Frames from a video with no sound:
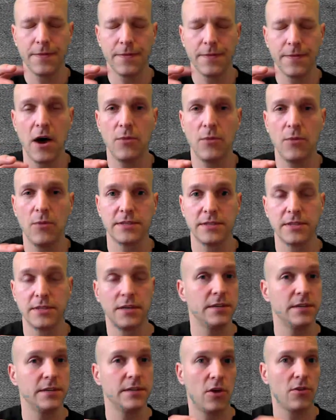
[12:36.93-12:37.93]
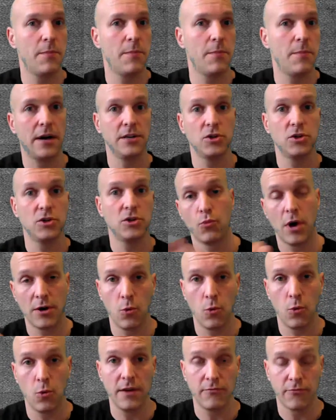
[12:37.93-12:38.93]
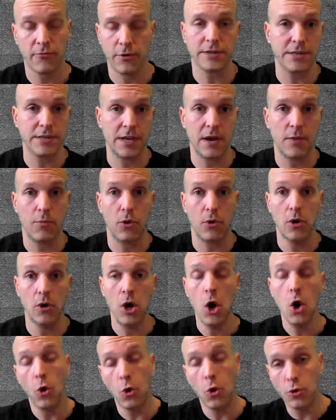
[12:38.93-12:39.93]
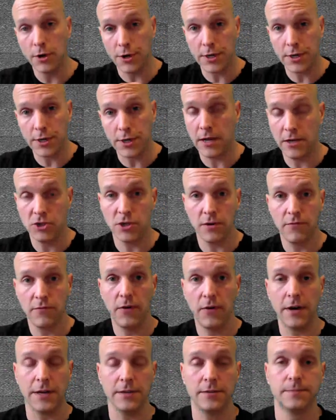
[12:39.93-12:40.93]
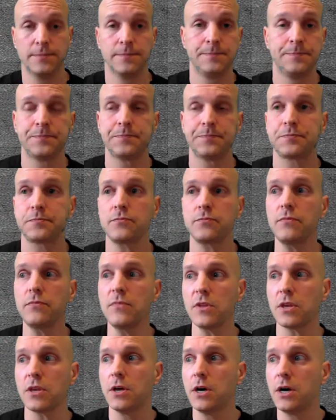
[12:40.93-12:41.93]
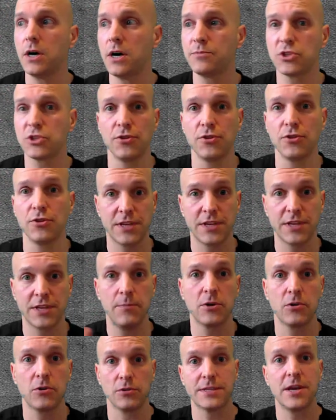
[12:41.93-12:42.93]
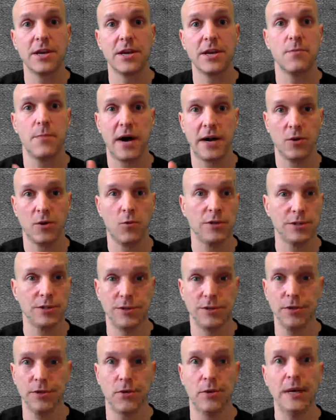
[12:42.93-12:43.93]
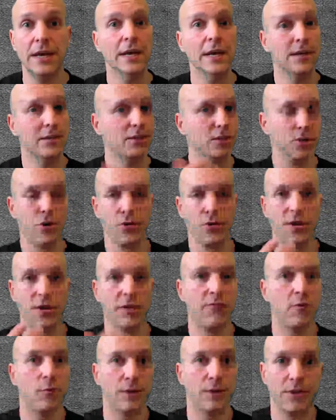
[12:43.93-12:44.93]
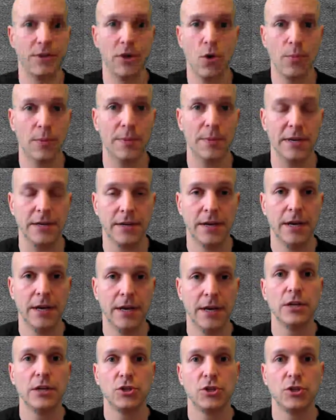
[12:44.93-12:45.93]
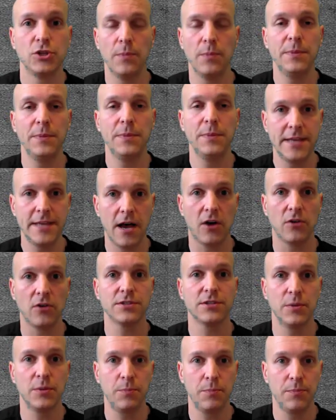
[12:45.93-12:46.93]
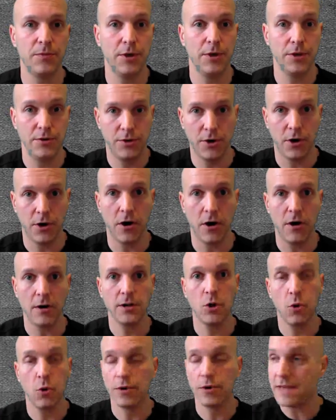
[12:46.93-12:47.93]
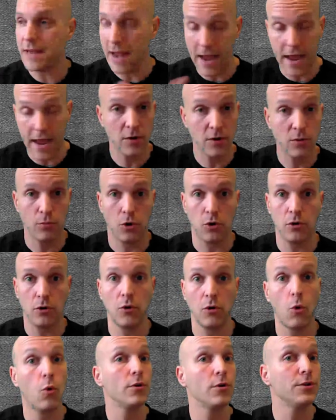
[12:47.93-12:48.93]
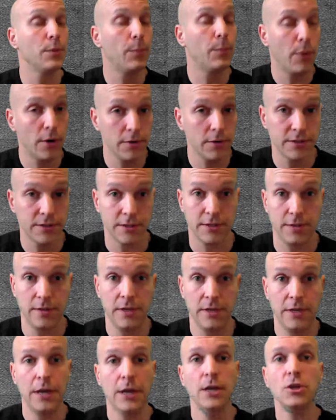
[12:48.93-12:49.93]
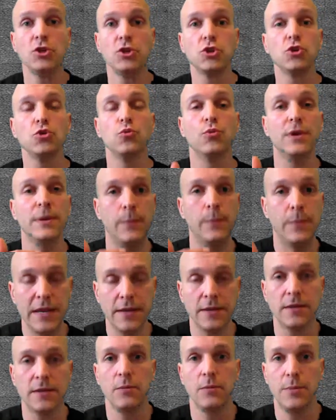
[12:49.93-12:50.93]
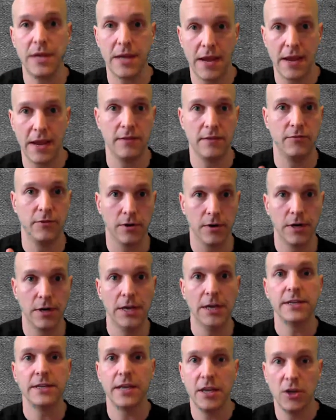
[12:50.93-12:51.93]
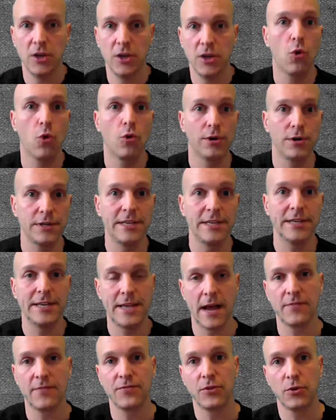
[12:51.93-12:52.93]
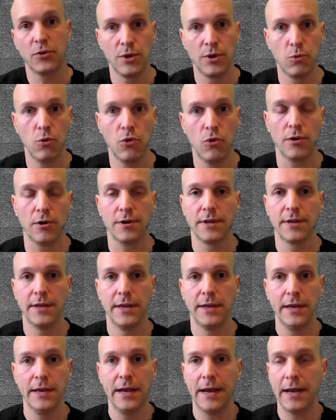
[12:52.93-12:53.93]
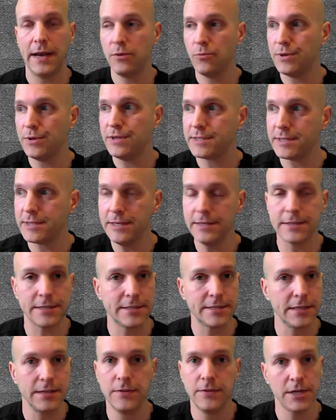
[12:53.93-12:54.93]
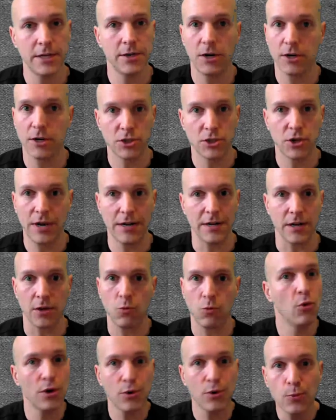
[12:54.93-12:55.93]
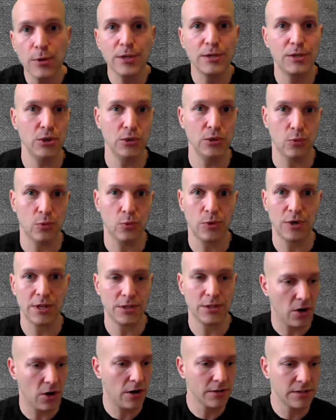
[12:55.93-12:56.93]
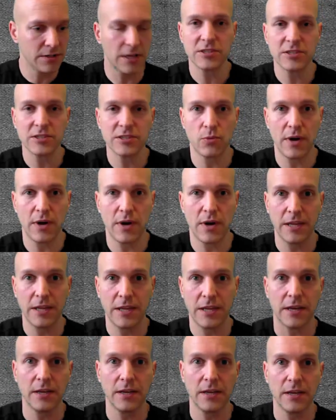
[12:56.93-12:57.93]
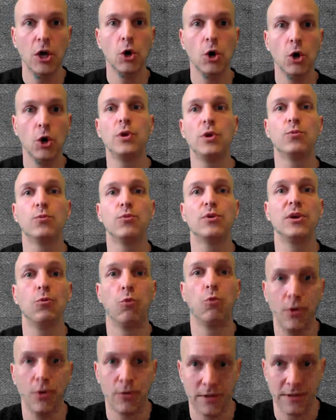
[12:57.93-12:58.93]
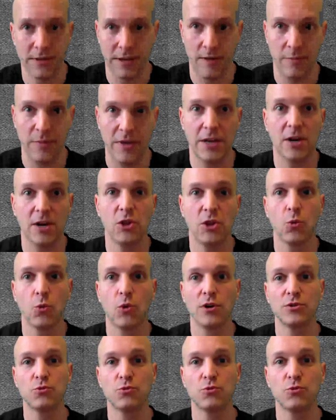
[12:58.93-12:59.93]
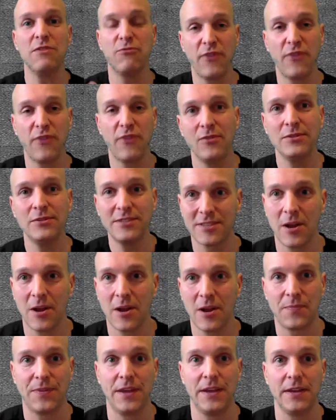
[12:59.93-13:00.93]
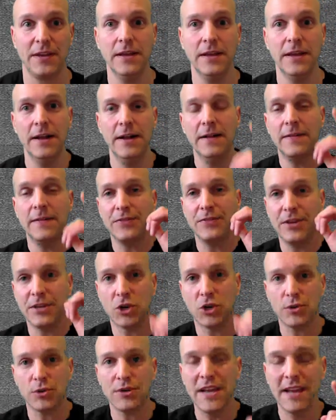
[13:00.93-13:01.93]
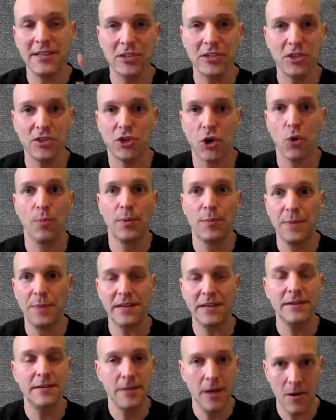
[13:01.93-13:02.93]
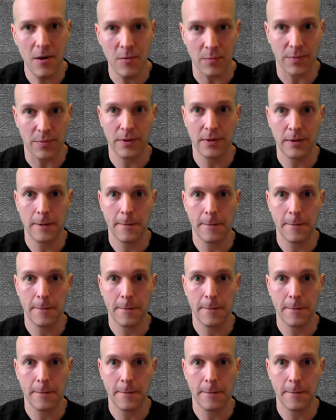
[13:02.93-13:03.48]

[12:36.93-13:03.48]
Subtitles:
thalamus is going to tell the body to run away, for example, or engage in a fight. So those chemicals tell the body what to do. It's no different with dopamine. Dopamine tells the dog or the animal or the person to repeat the behavior in order to get the reward. And we see this even in our training. What do? When a dog does the right thing, we reward them. In other words, we found something that creates a dopamine dump.